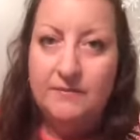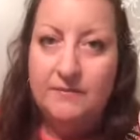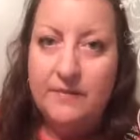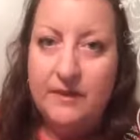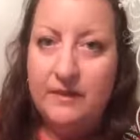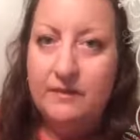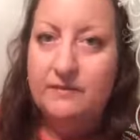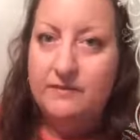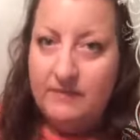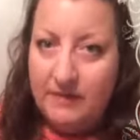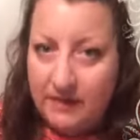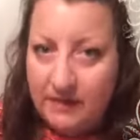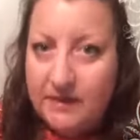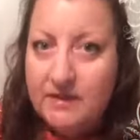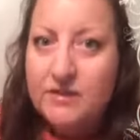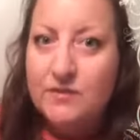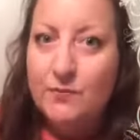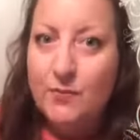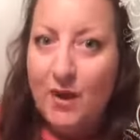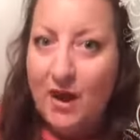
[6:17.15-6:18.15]
it
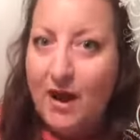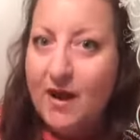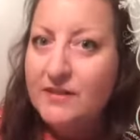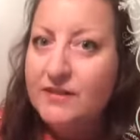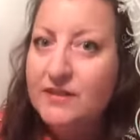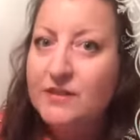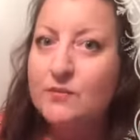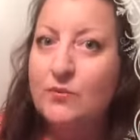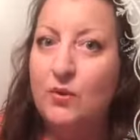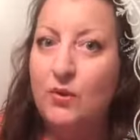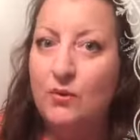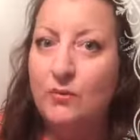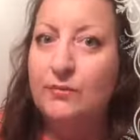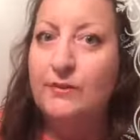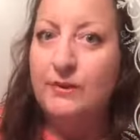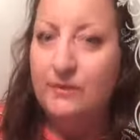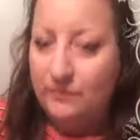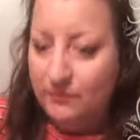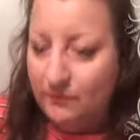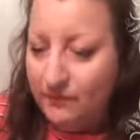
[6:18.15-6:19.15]
is possible.
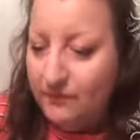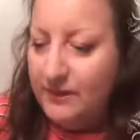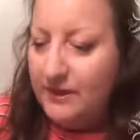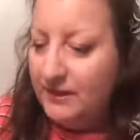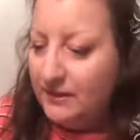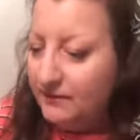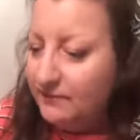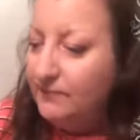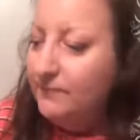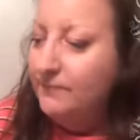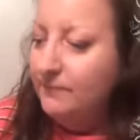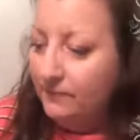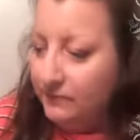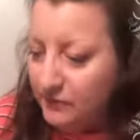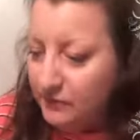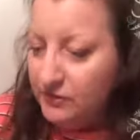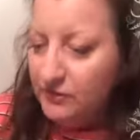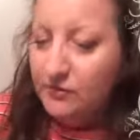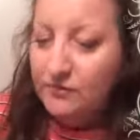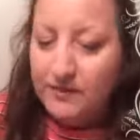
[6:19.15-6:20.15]
We can
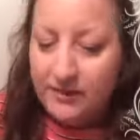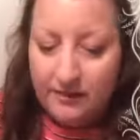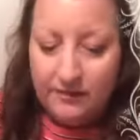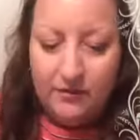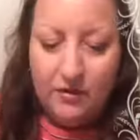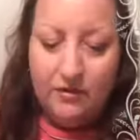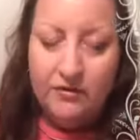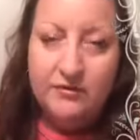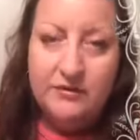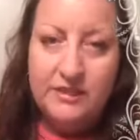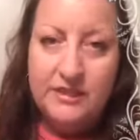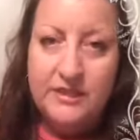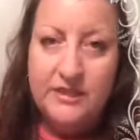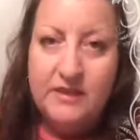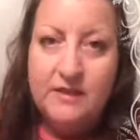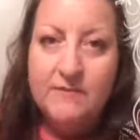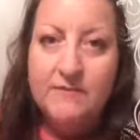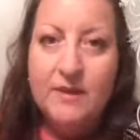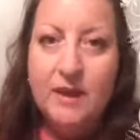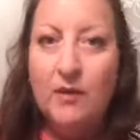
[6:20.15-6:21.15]
do it. Our
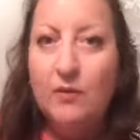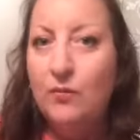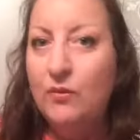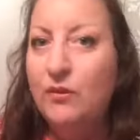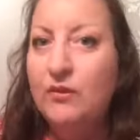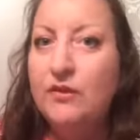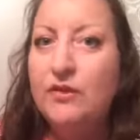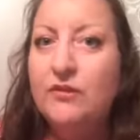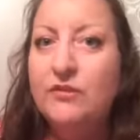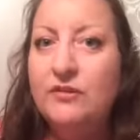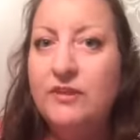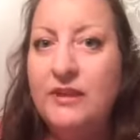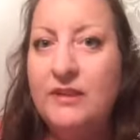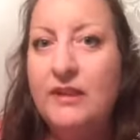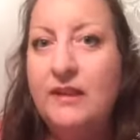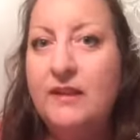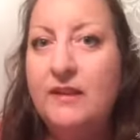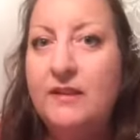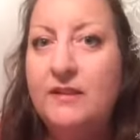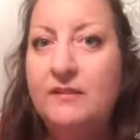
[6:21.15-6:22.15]
team that we're
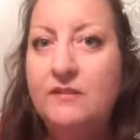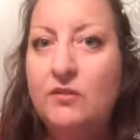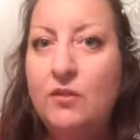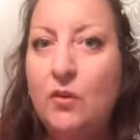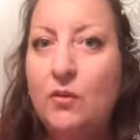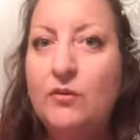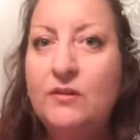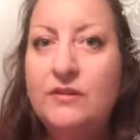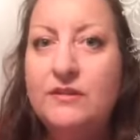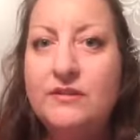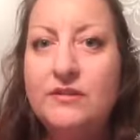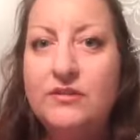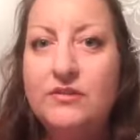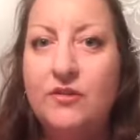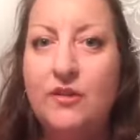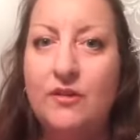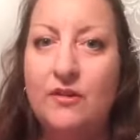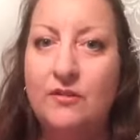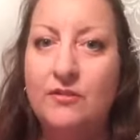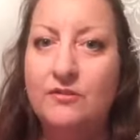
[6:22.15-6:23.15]
currently in, Golden
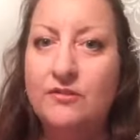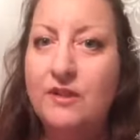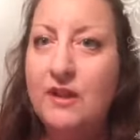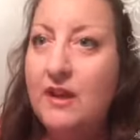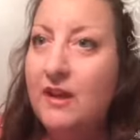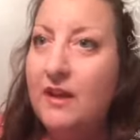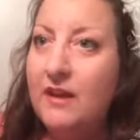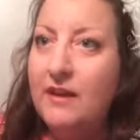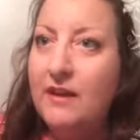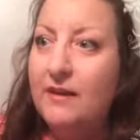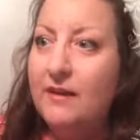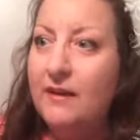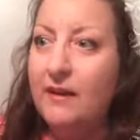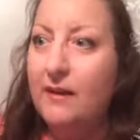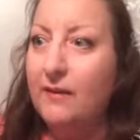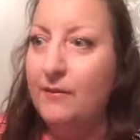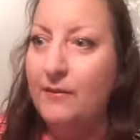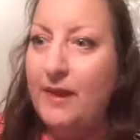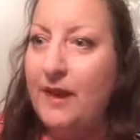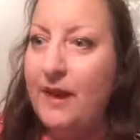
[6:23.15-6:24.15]
Stars,
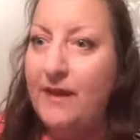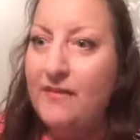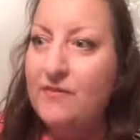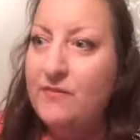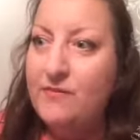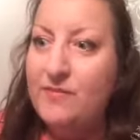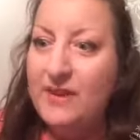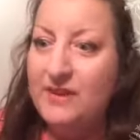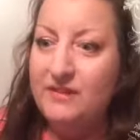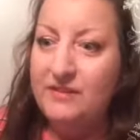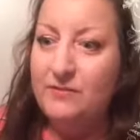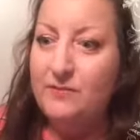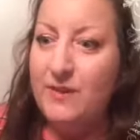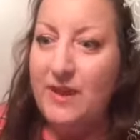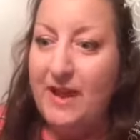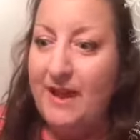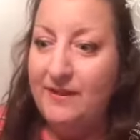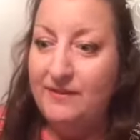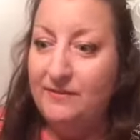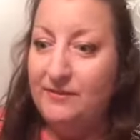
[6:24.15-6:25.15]
had the best
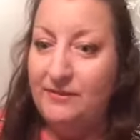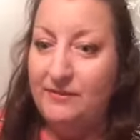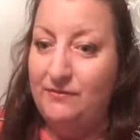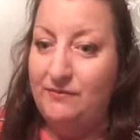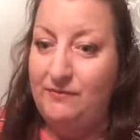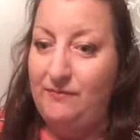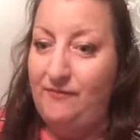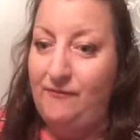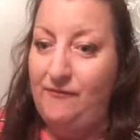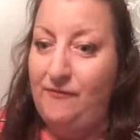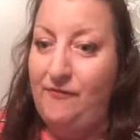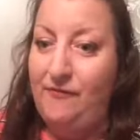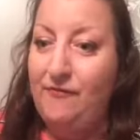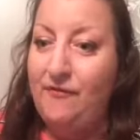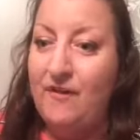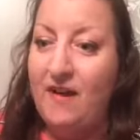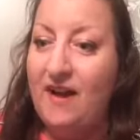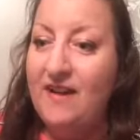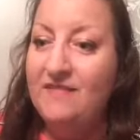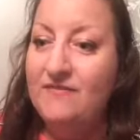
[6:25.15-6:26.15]
past
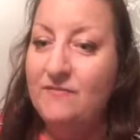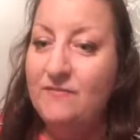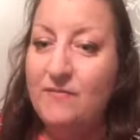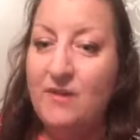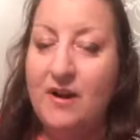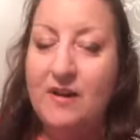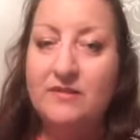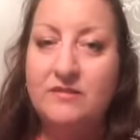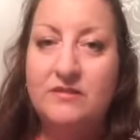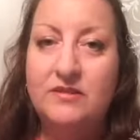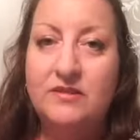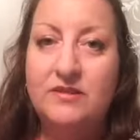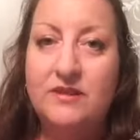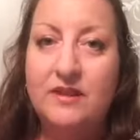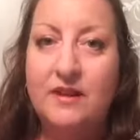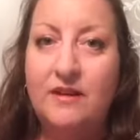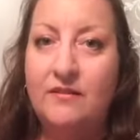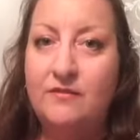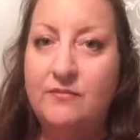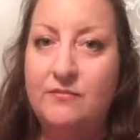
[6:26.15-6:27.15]
5 months
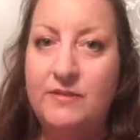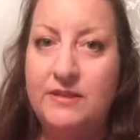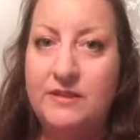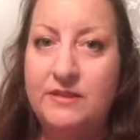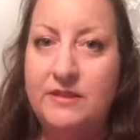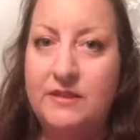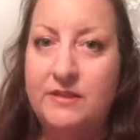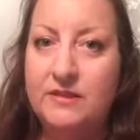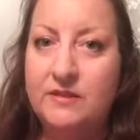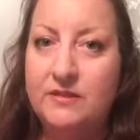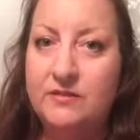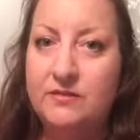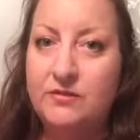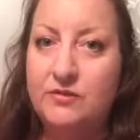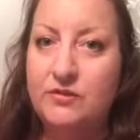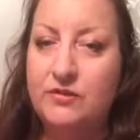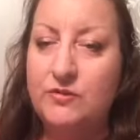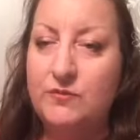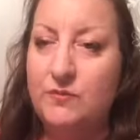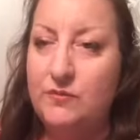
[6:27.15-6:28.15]
of business
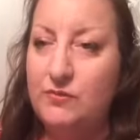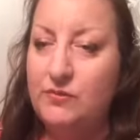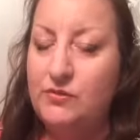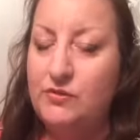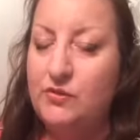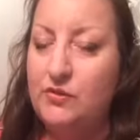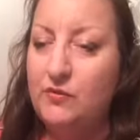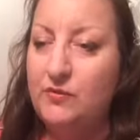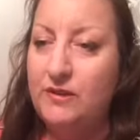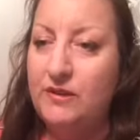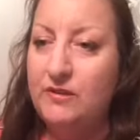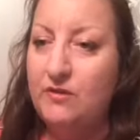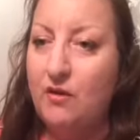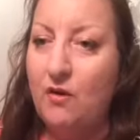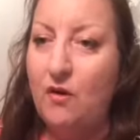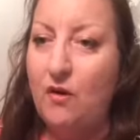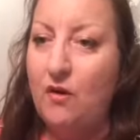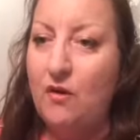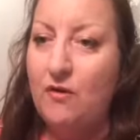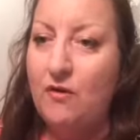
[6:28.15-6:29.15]
just doing
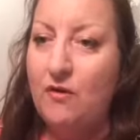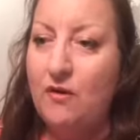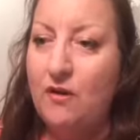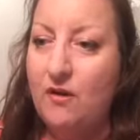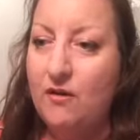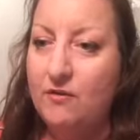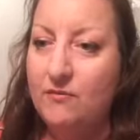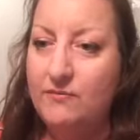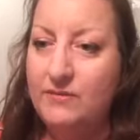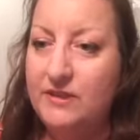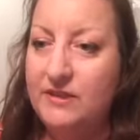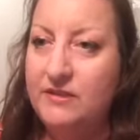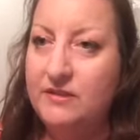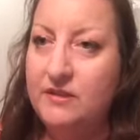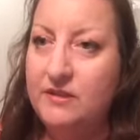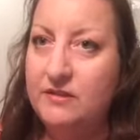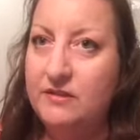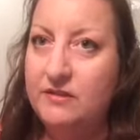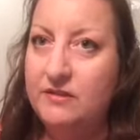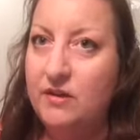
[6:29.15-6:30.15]
all our
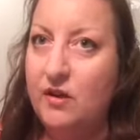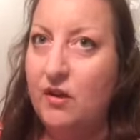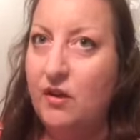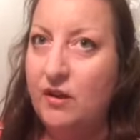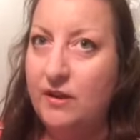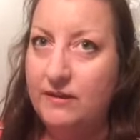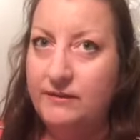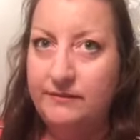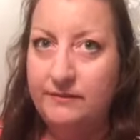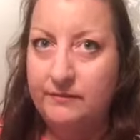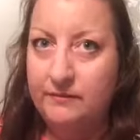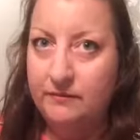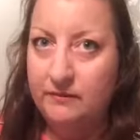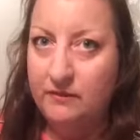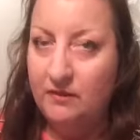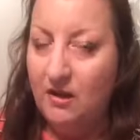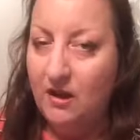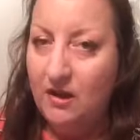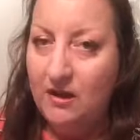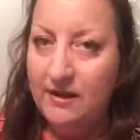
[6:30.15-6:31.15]
business
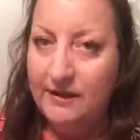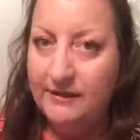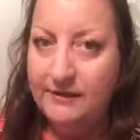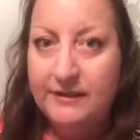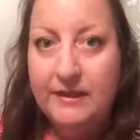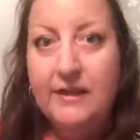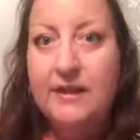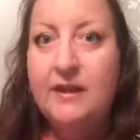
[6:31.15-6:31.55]
online